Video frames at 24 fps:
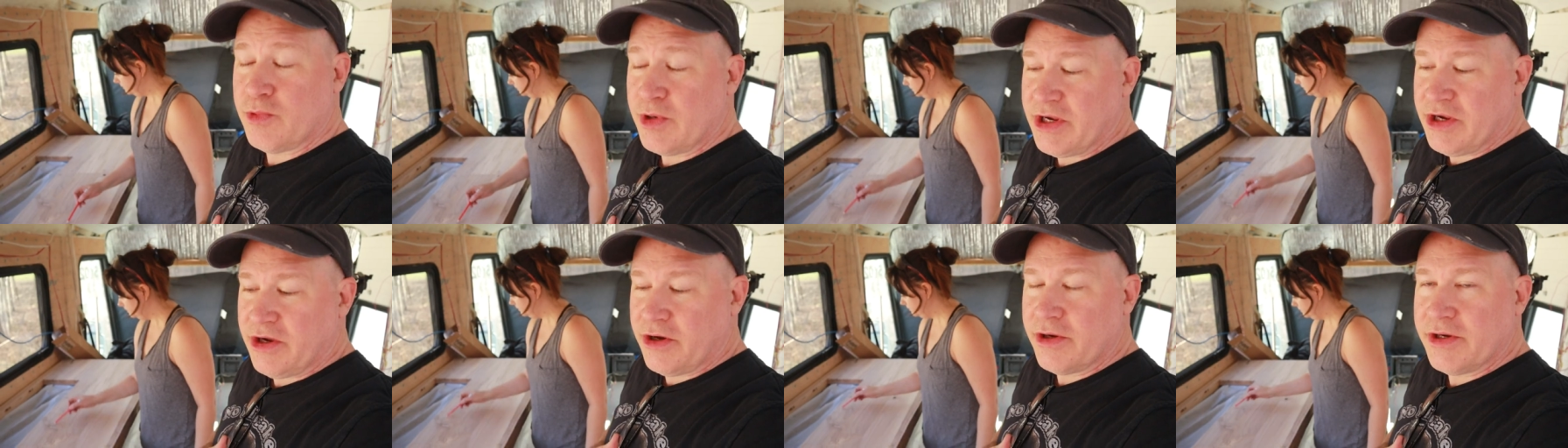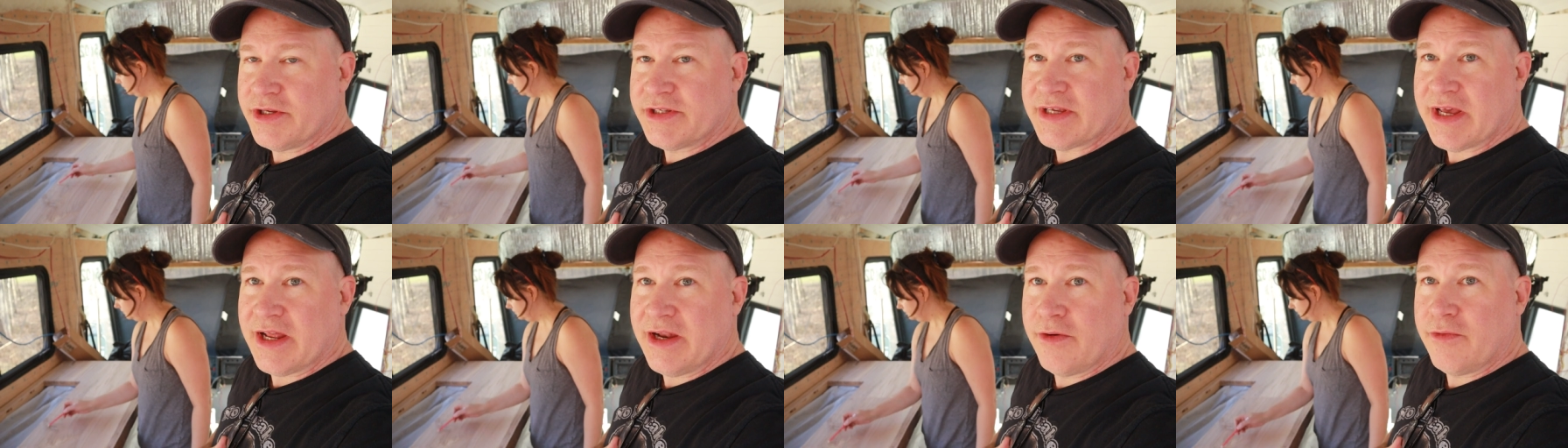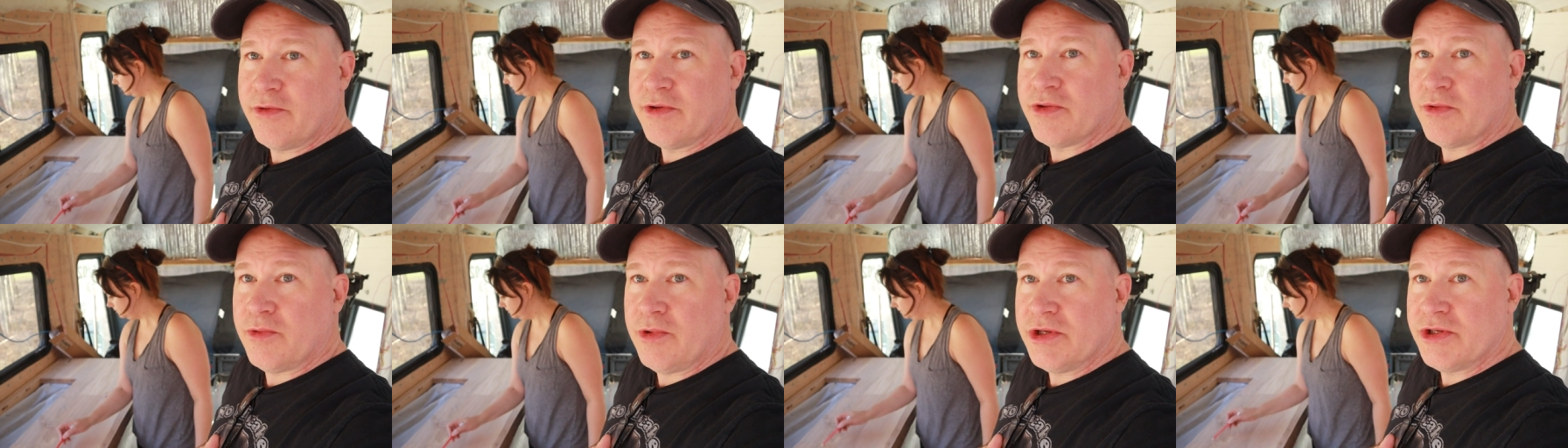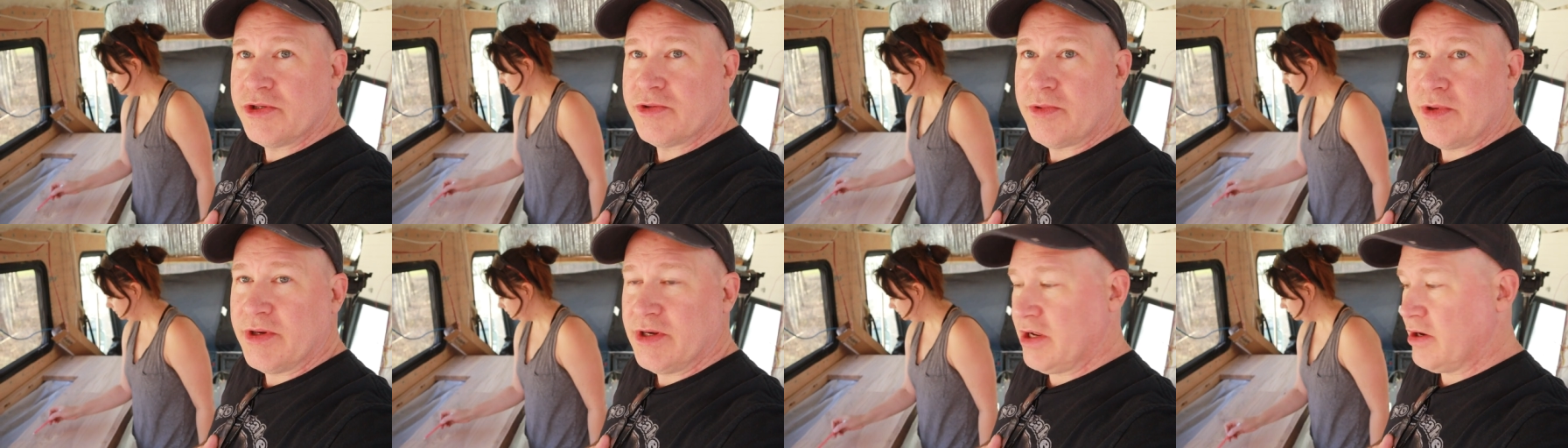When you go to sand it with the
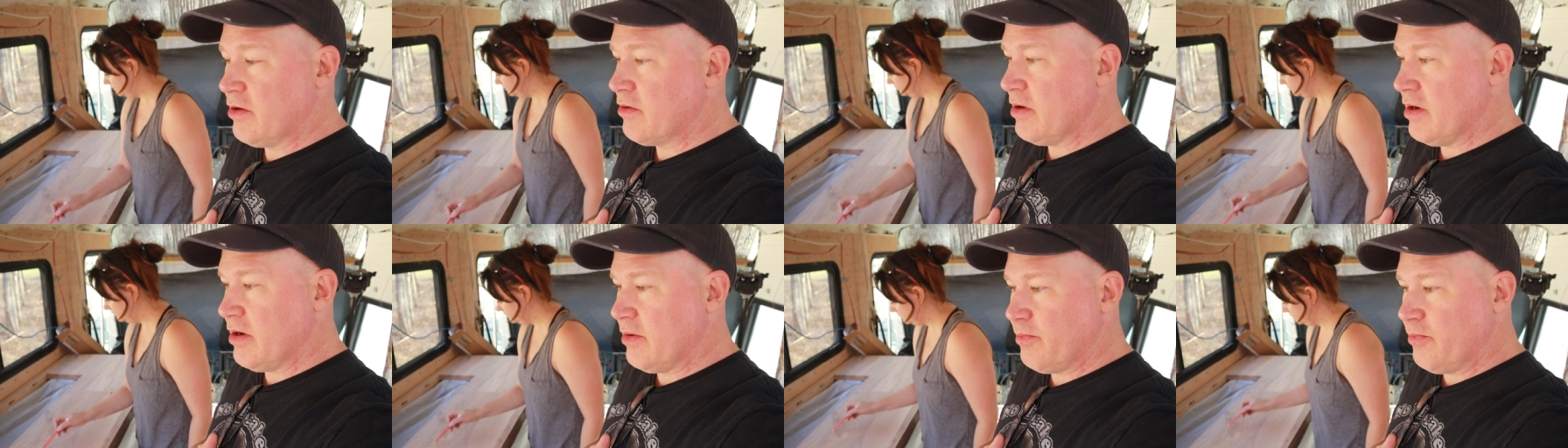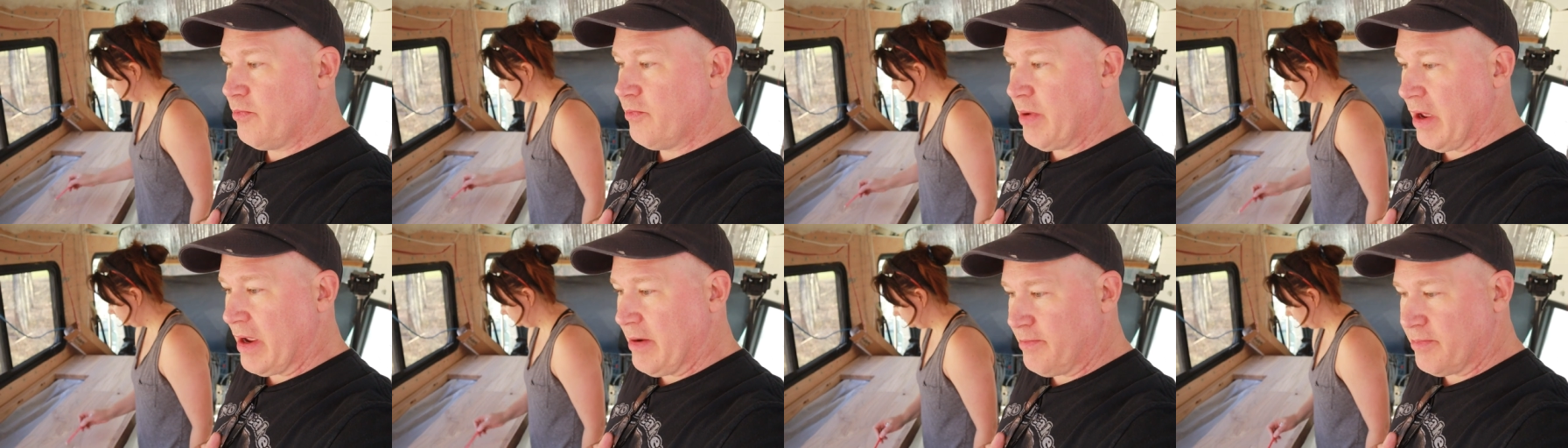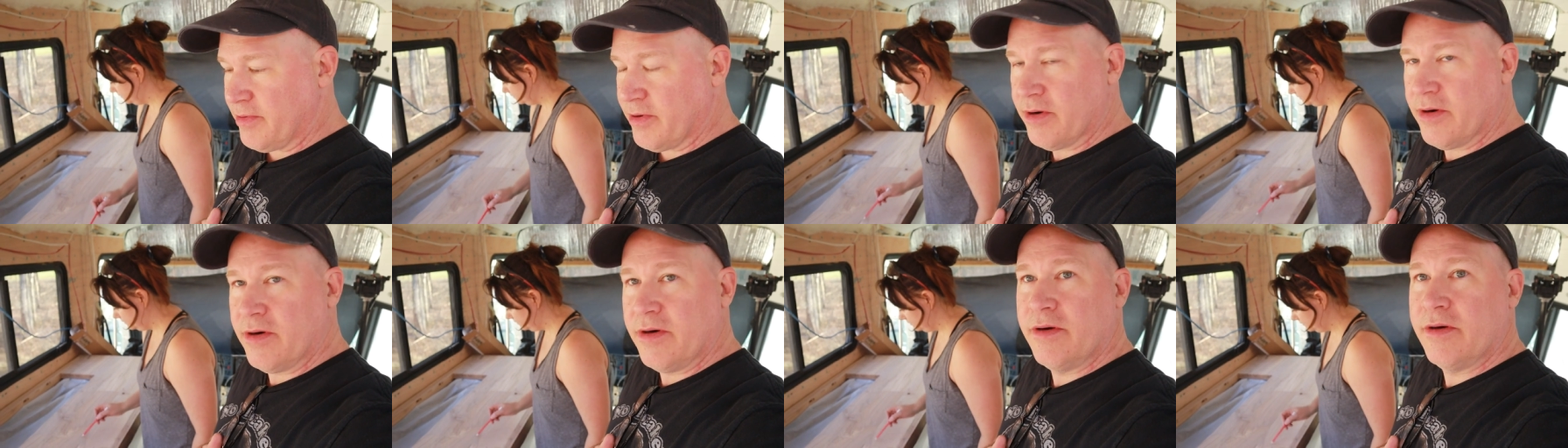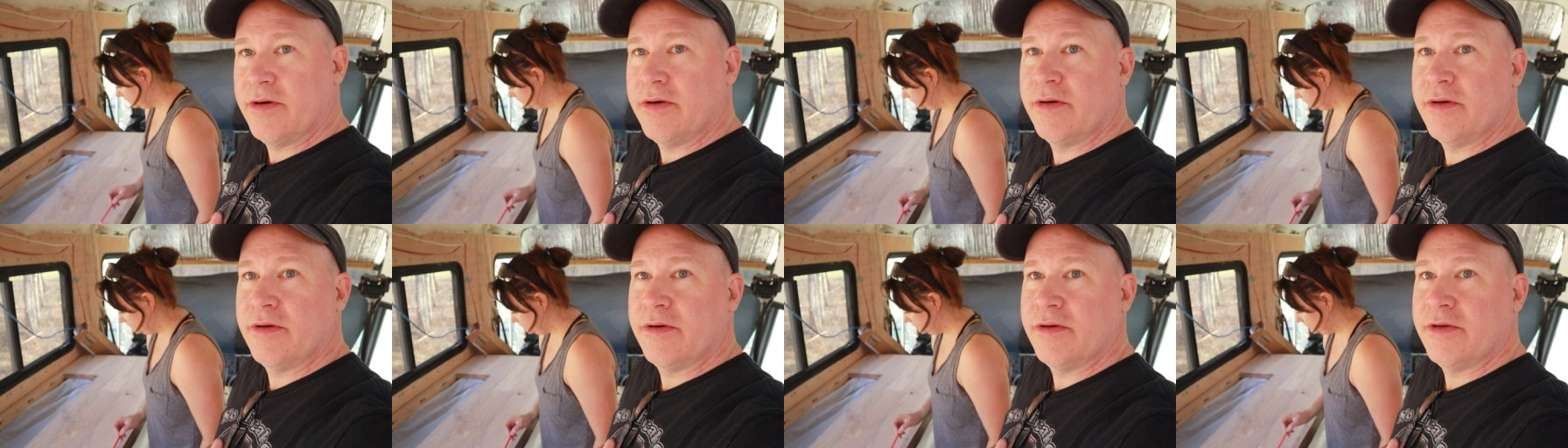120 grit paper,
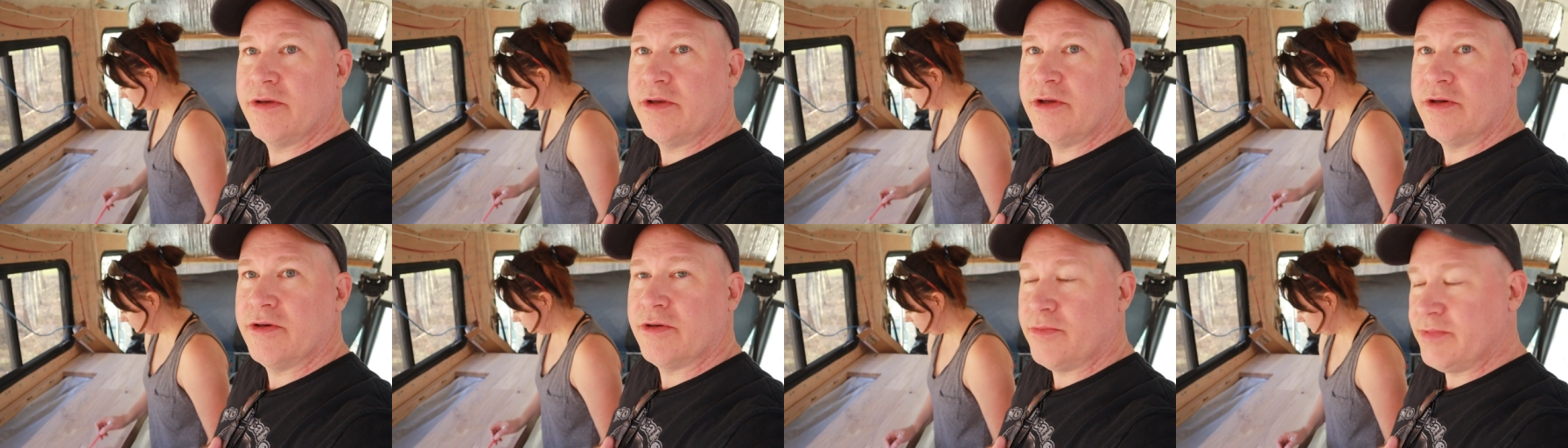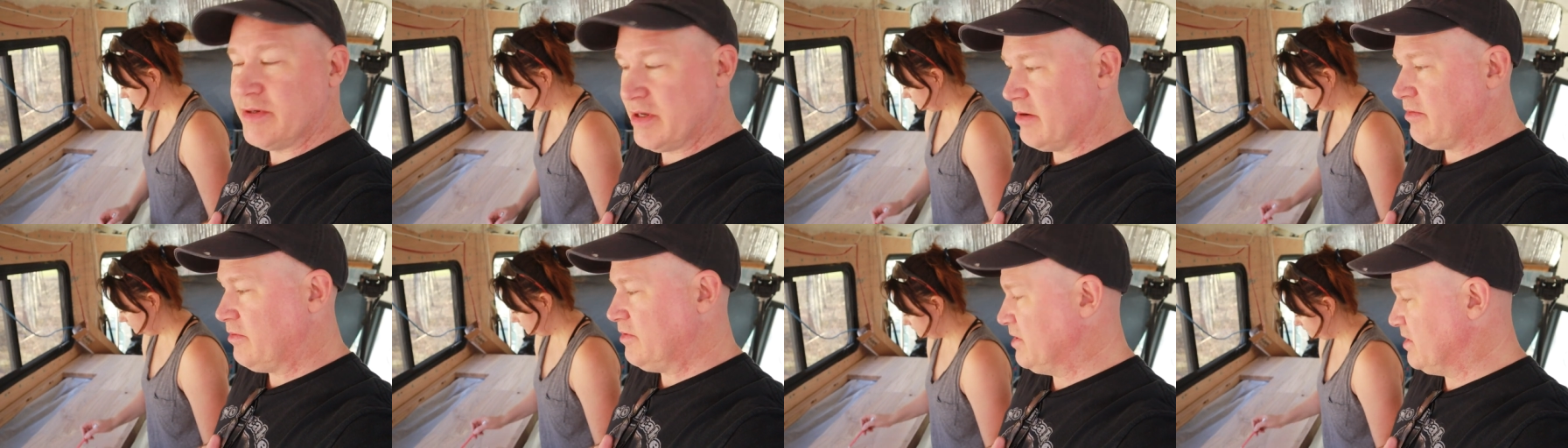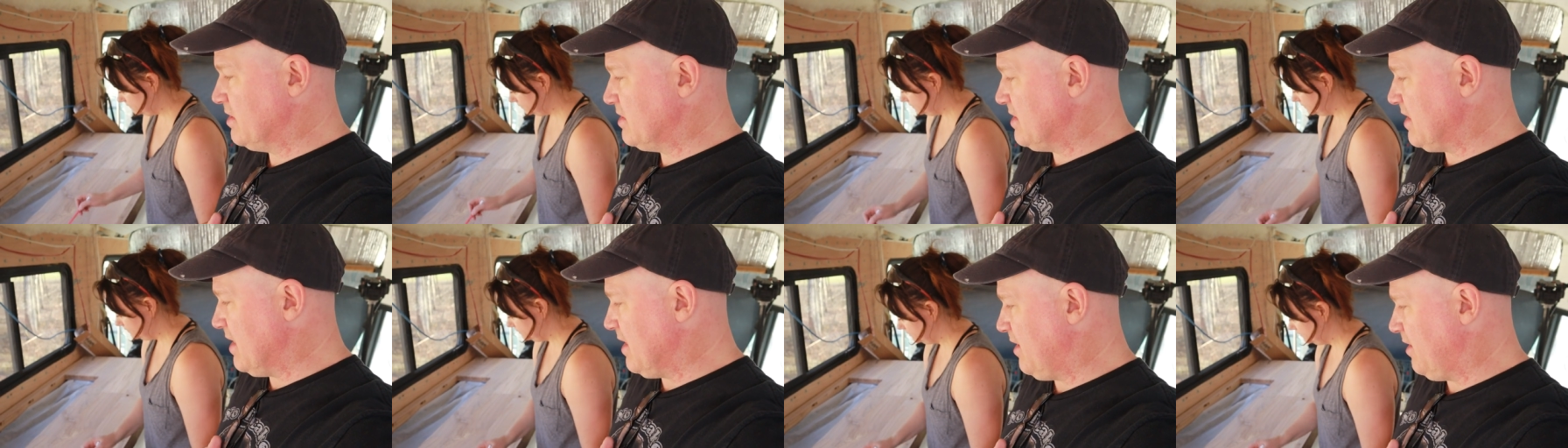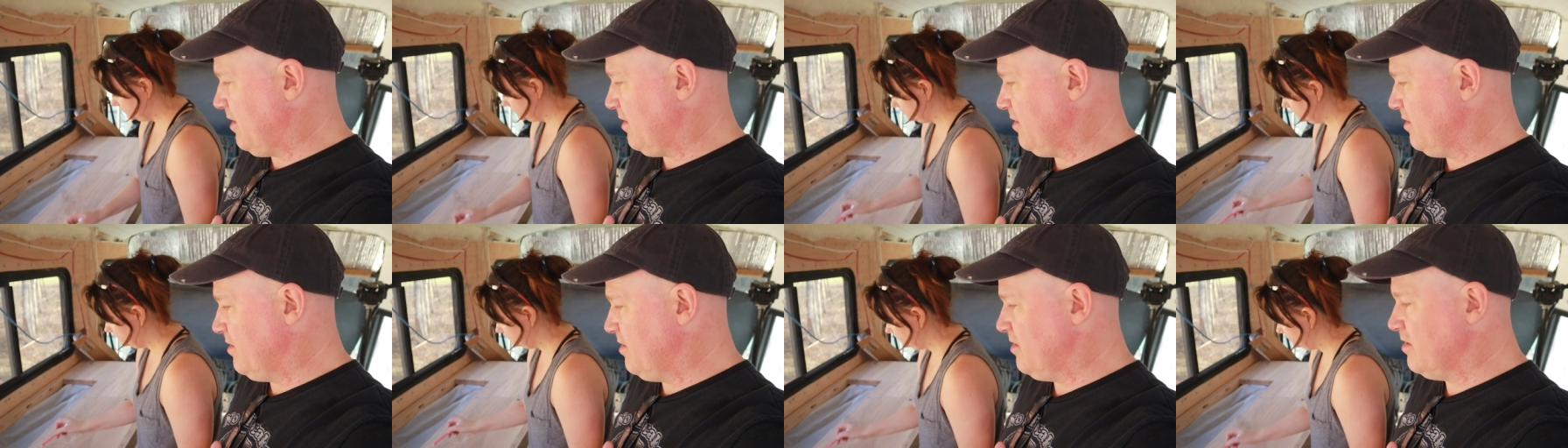you'll be able to
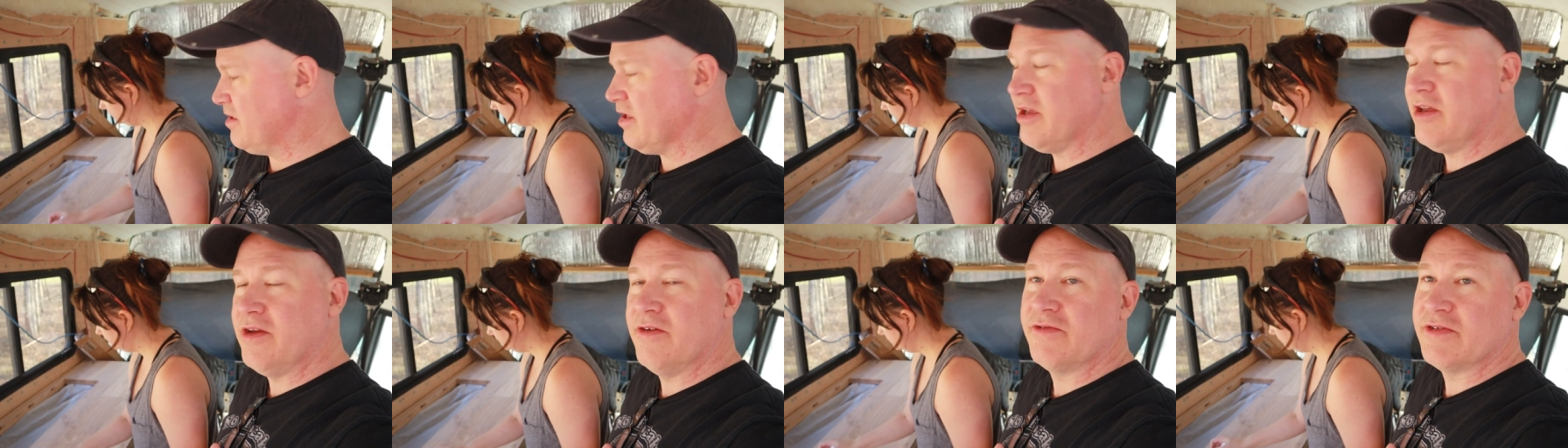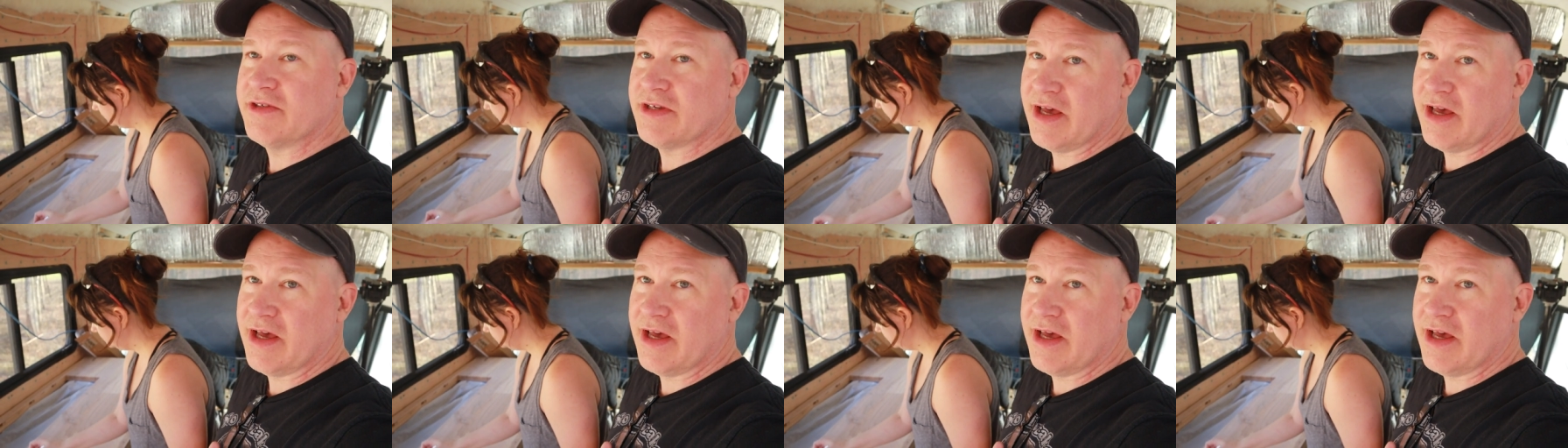tell that you've